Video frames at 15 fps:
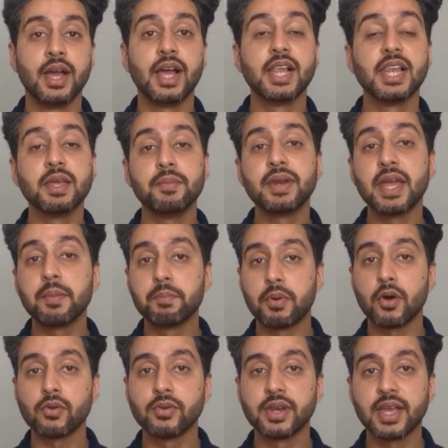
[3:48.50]
Eliminate
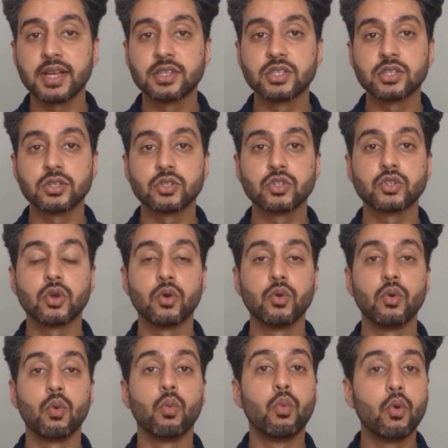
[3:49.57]
bottlenecks
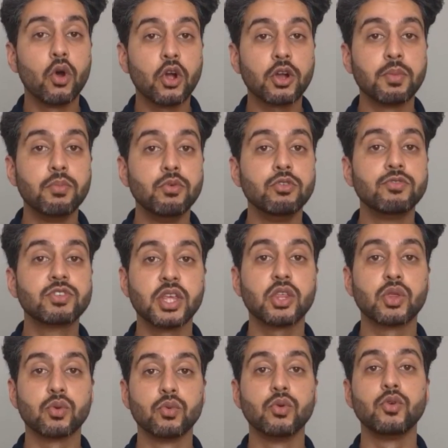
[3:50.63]
so work moves
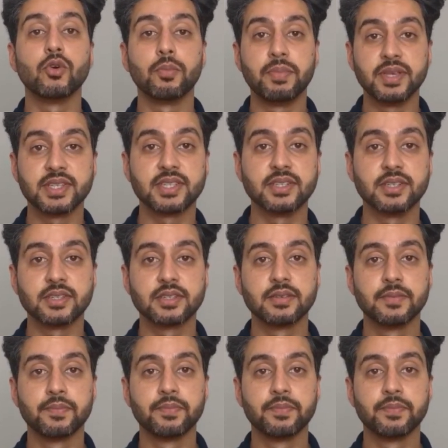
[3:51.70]
through your business.